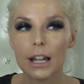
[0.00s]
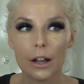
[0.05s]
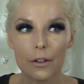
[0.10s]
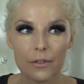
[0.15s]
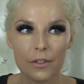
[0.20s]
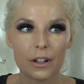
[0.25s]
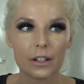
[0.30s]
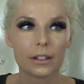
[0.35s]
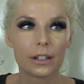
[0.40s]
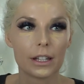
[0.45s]

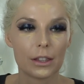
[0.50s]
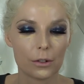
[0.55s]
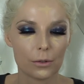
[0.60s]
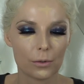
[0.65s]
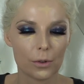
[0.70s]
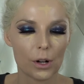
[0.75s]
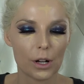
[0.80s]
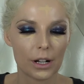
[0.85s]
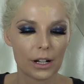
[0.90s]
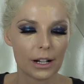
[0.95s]
definitely the
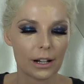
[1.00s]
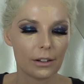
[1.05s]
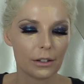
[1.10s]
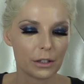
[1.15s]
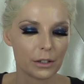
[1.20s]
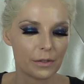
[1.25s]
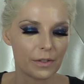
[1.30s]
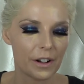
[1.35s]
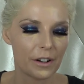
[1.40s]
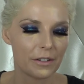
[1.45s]
wrong
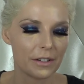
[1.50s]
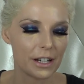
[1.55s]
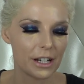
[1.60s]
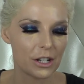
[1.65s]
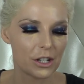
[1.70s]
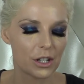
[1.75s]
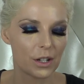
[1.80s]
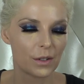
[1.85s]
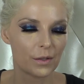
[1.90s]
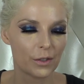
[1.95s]
color
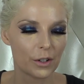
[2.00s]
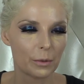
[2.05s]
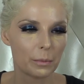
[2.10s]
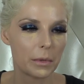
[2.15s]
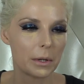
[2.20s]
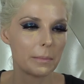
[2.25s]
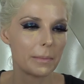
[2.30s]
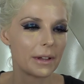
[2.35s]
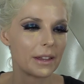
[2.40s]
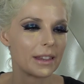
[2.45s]
foundation for
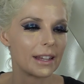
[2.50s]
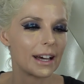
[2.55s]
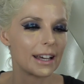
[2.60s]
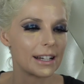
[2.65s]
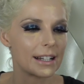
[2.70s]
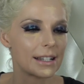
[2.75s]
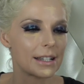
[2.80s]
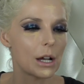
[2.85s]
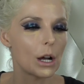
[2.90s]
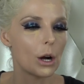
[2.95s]
me, but
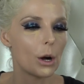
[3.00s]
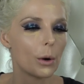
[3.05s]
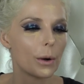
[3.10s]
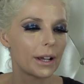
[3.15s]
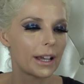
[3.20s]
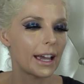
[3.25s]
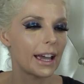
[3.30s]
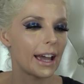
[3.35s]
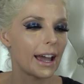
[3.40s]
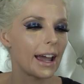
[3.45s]
that is
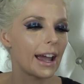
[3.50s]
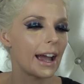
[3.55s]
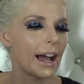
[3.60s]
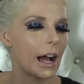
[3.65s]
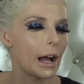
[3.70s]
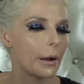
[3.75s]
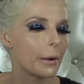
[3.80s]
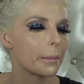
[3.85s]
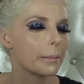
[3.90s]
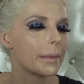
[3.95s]
okay.
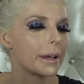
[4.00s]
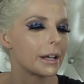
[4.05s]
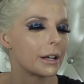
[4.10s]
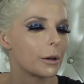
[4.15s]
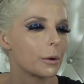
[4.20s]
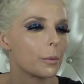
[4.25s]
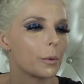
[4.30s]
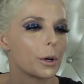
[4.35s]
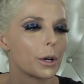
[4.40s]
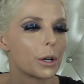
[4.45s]
I will make
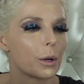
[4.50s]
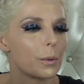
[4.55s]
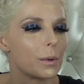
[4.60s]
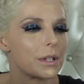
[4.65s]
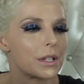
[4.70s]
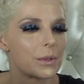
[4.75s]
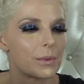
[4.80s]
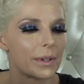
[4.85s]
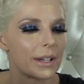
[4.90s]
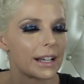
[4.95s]
it work
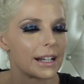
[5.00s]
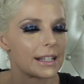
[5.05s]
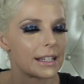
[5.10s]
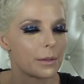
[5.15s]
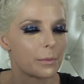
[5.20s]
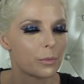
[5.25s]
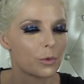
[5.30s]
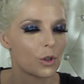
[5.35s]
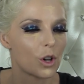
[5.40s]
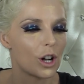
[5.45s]
once we get
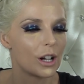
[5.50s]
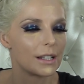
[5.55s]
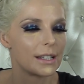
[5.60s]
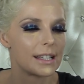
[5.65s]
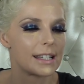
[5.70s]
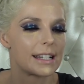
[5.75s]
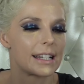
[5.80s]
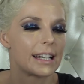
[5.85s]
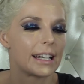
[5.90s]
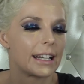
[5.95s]
to
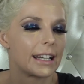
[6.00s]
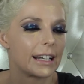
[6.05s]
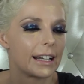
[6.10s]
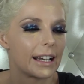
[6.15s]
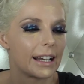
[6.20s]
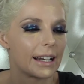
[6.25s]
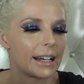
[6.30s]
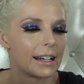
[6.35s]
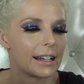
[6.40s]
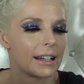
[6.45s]

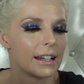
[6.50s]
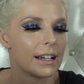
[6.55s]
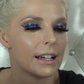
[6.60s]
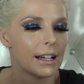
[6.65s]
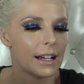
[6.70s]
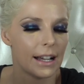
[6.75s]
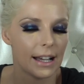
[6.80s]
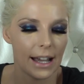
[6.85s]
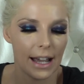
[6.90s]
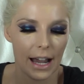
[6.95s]
bronzing and
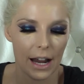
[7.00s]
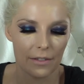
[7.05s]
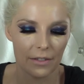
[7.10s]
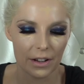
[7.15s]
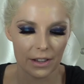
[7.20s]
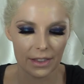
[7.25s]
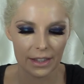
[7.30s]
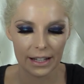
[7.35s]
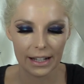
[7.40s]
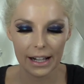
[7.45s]

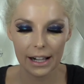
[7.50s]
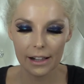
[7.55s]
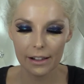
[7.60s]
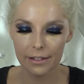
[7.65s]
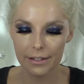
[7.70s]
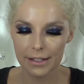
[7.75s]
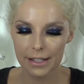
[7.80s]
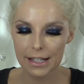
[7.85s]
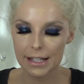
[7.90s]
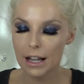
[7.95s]
everything
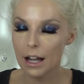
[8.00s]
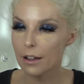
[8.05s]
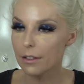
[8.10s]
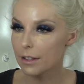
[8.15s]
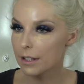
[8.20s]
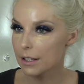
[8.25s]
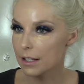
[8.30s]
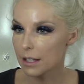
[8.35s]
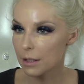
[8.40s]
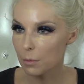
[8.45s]
else.
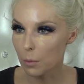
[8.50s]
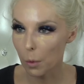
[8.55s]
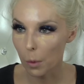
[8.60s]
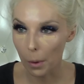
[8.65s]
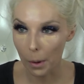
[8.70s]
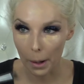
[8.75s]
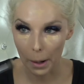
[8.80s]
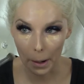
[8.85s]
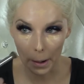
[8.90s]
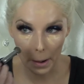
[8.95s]
This is
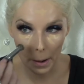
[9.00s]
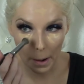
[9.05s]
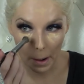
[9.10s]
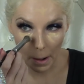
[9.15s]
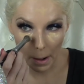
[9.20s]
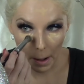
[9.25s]
more...